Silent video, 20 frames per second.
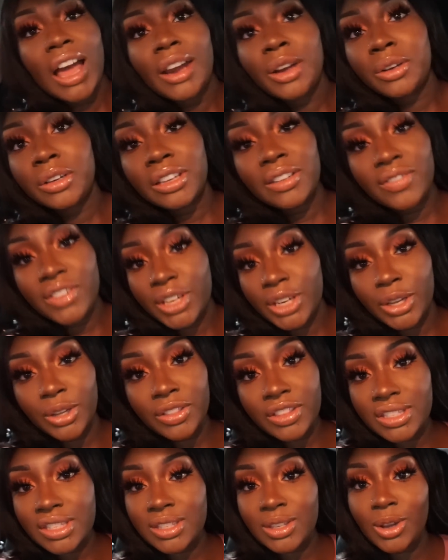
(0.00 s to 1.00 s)
don't even know
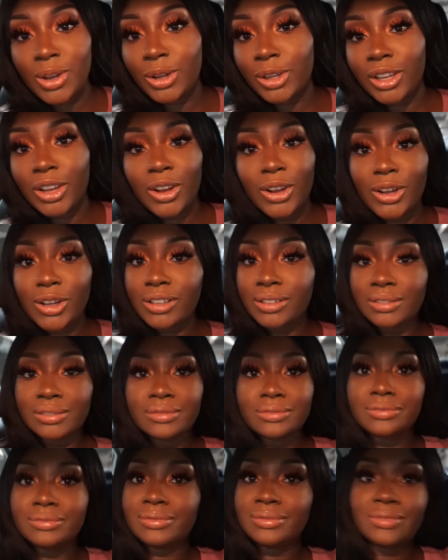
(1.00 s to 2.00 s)
the song, y'all.
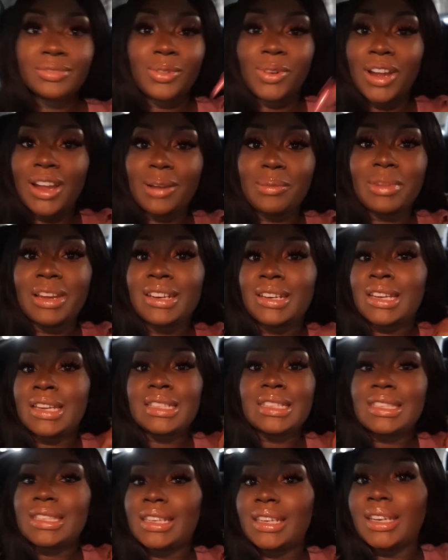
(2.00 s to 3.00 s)
Why am I
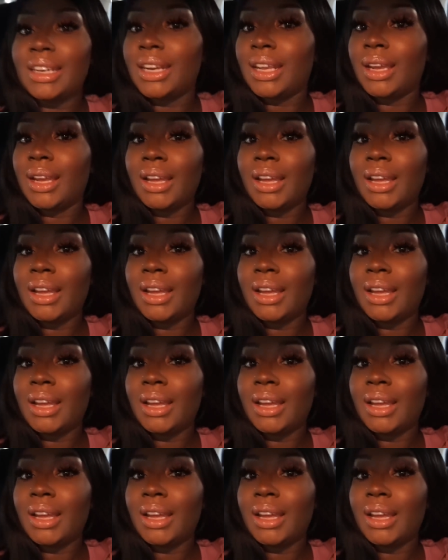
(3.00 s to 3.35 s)
dancing?